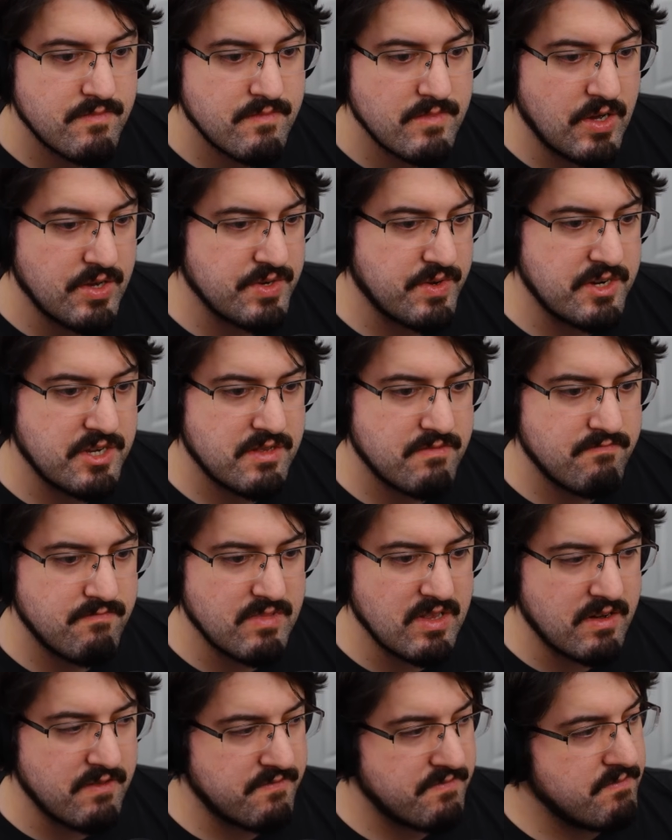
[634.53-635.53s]
Also, I just
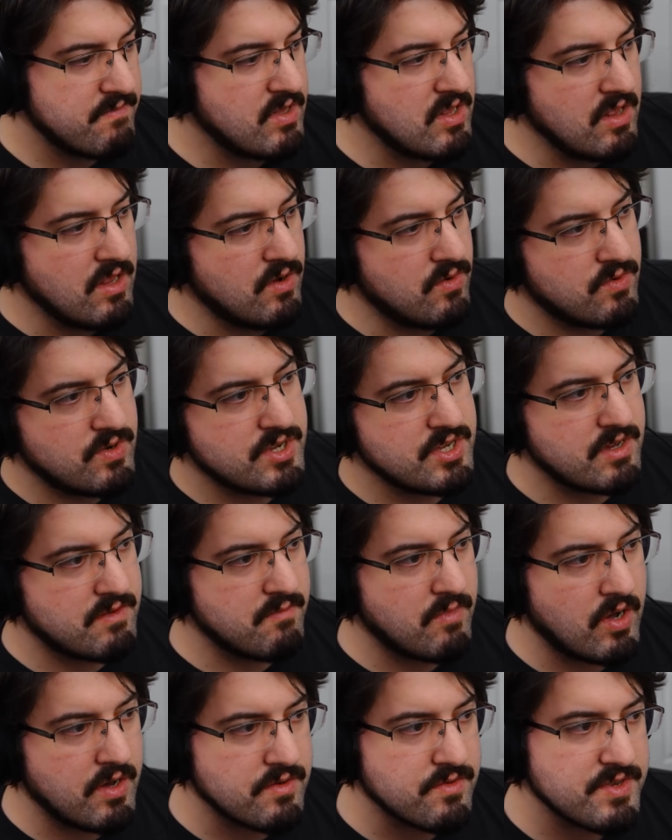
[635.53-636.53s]
love cloaks on
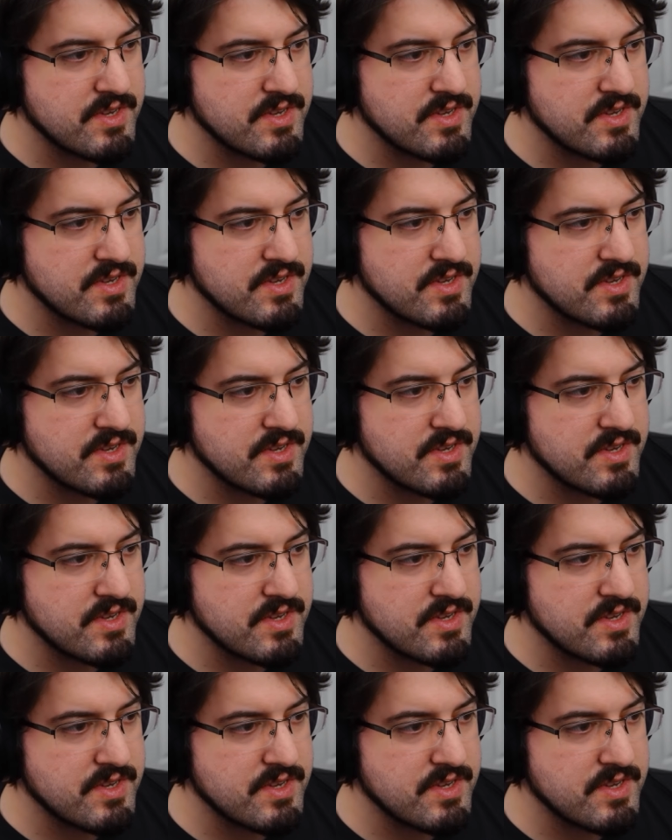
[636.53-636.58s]
models.